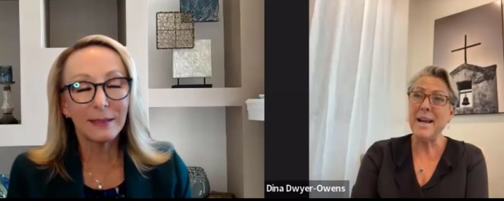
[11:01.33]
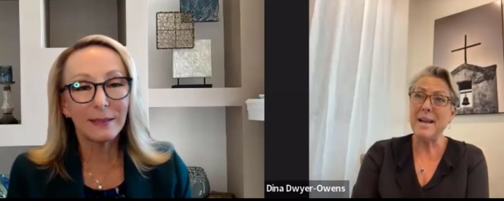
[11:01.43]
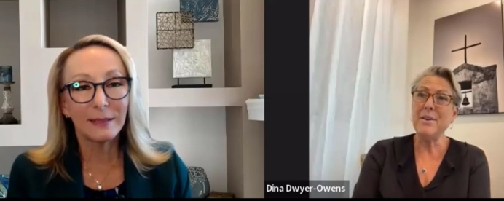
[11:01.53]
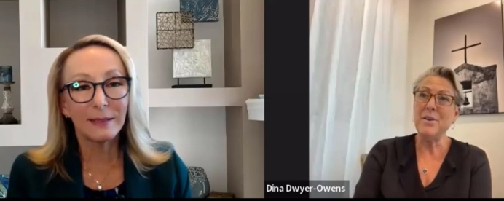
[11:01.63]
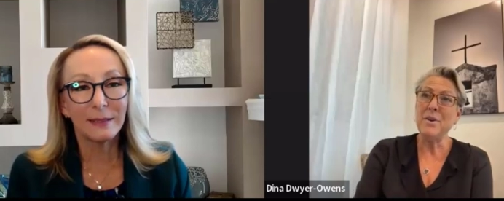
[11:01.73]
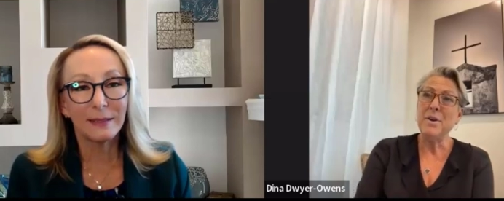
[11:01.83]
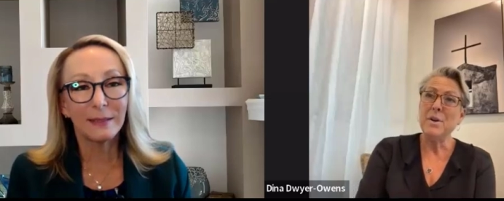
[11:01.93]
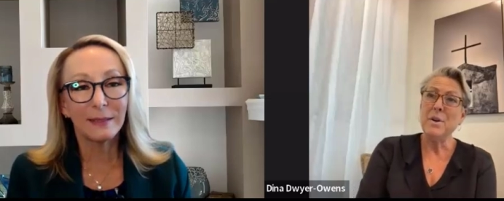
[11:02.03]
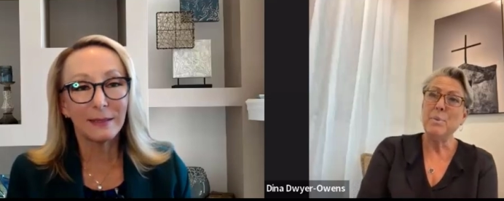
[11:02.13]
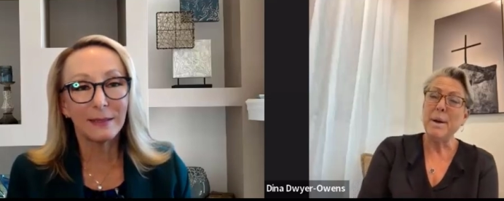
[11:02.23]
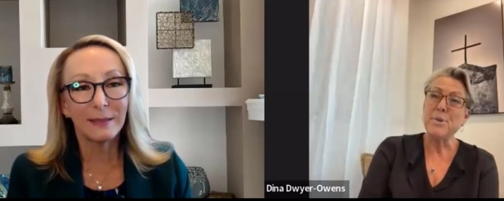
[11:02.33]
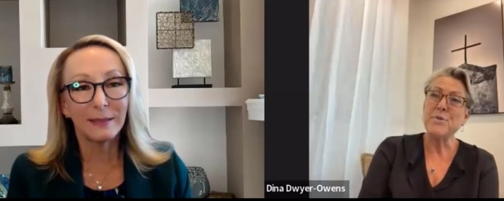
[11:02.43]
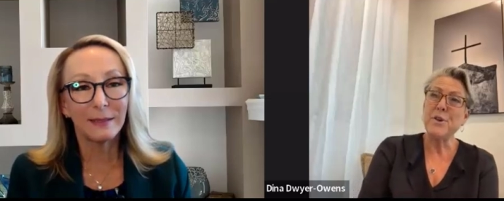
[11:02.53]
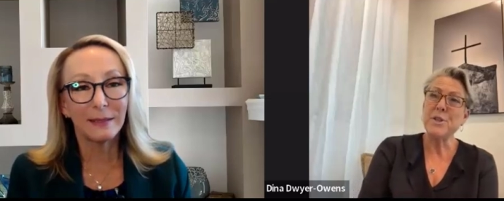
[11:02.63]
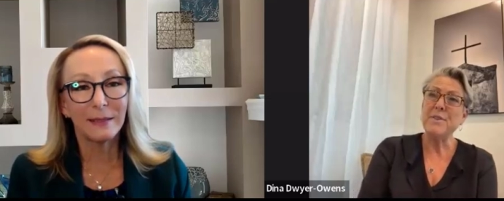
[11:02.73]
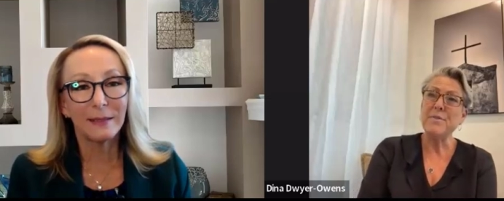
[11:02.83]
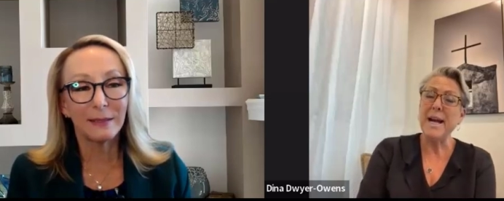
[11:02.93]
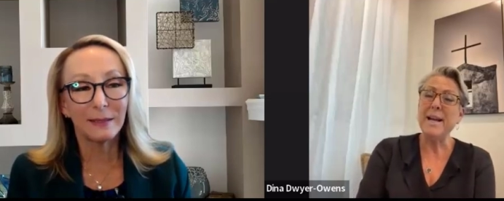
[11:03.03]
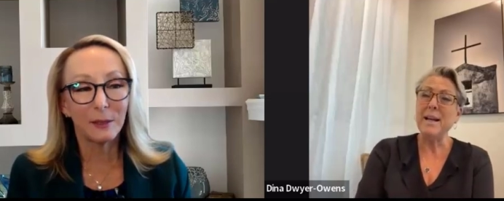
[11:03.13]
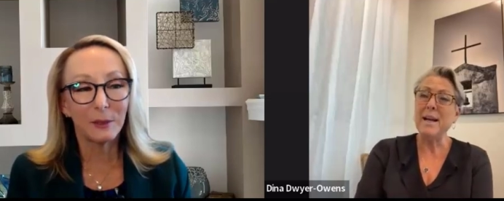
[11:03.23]
Speaker 1: I when I was first
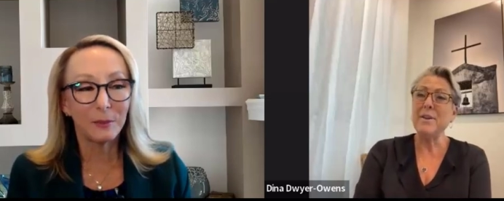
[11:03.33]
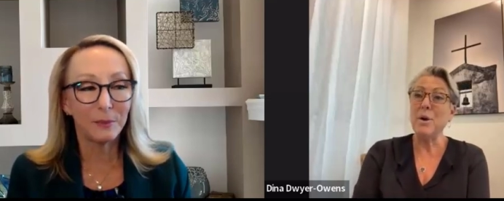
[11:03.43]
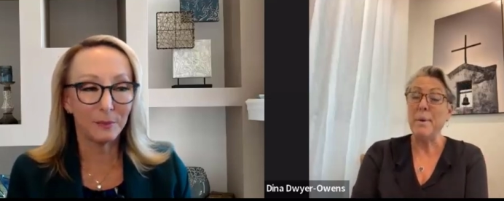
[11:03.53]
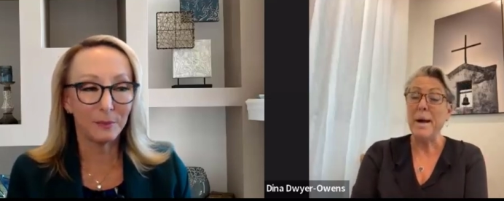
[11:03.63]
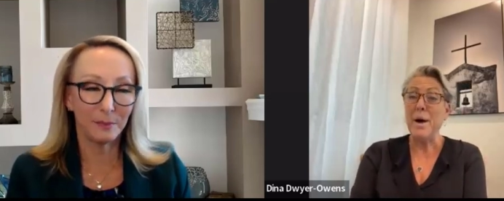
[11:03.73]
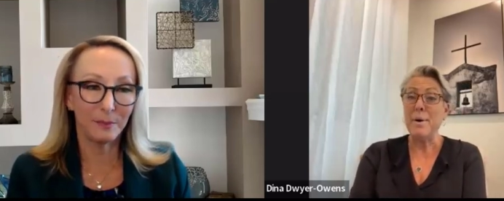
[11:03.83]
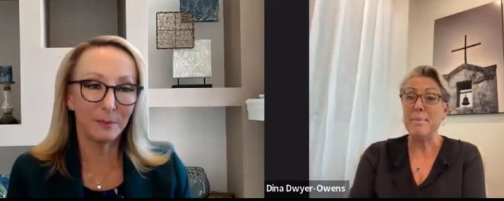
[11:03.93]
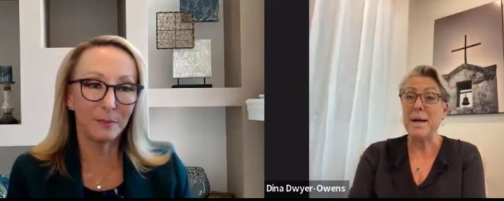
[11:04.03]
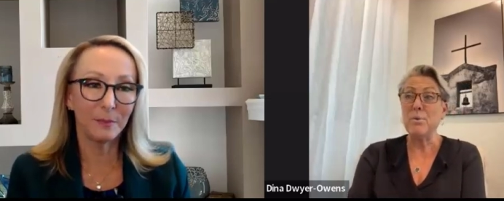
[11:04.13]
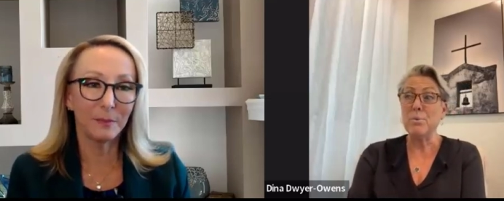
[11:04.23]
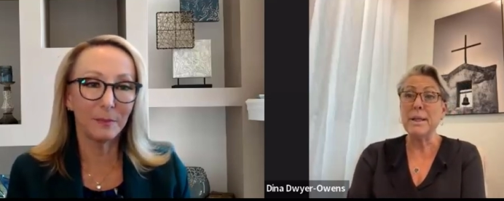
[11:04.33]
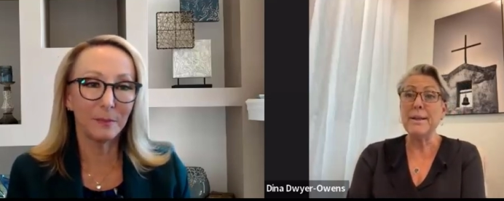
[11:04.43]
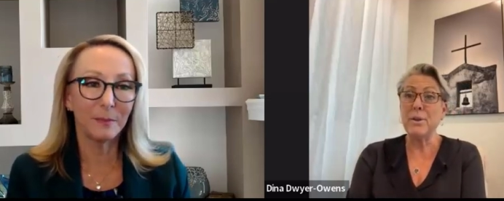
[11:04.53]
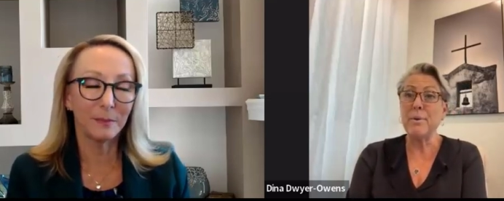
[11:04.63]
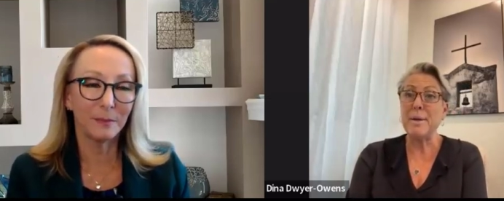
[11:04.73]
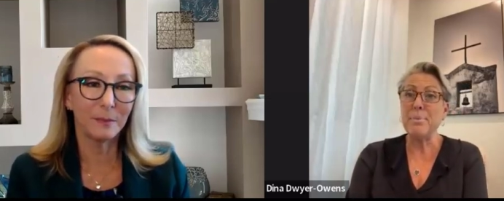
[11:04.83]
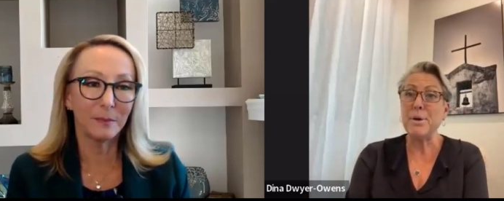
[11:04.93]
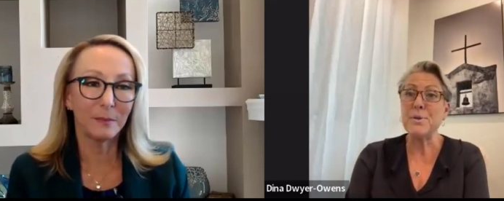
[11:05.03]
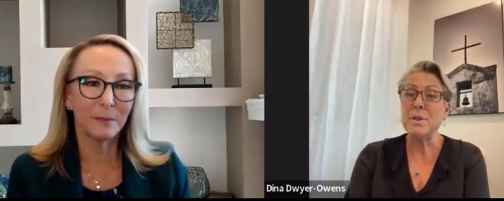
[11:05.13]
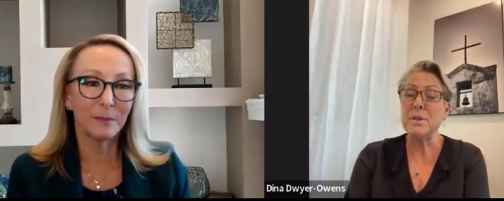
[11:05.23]
invited, I thought, wow, am I really the right
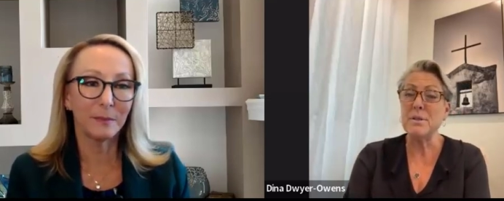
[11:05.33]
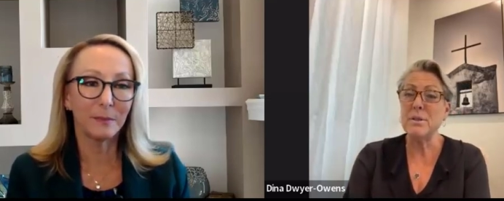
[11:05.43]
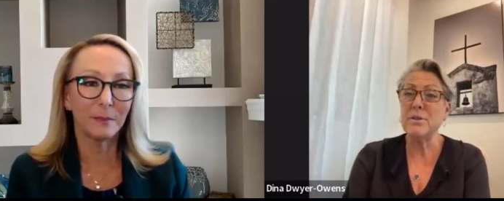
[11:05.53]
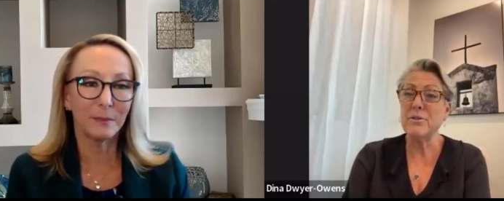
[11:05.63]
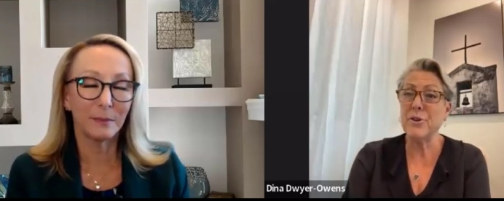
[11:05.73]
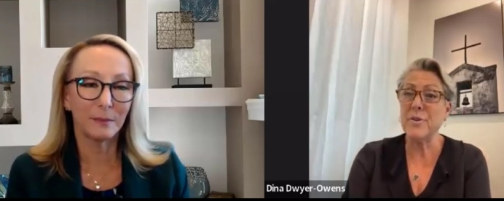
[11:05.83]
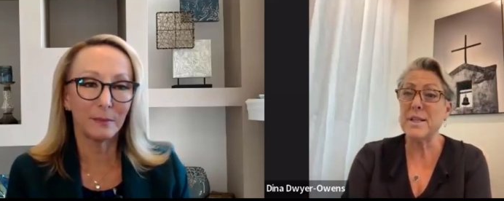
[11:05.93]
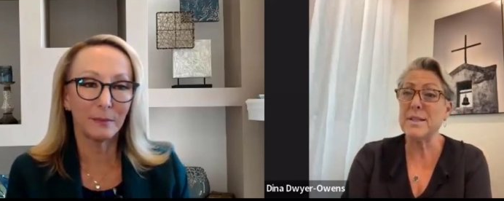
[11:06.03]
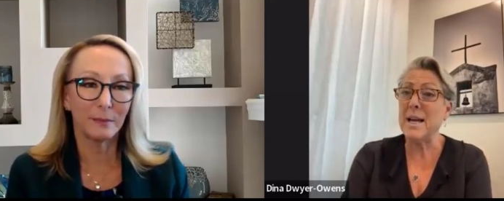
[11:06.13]
person for this?